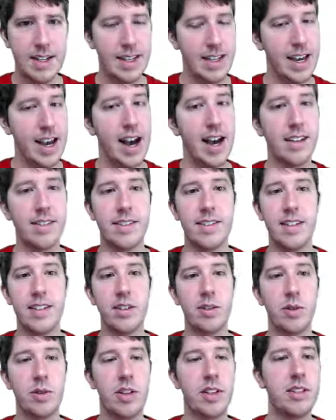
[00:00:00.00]
Yeah,
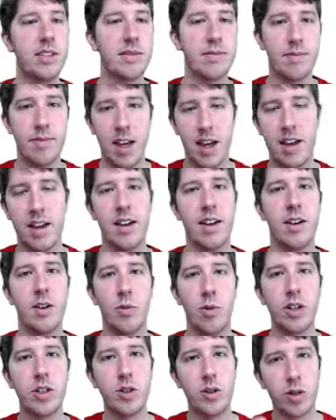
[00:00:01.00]
see, so this,
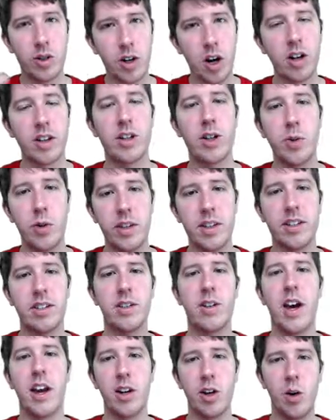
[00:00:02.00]
once you start doing
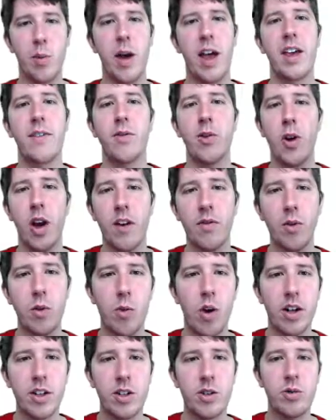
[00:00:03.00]
this, you got to go back. If you ever
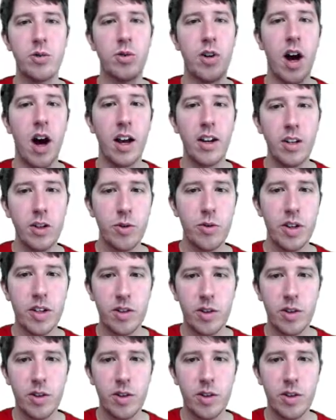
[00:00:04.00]
want to undo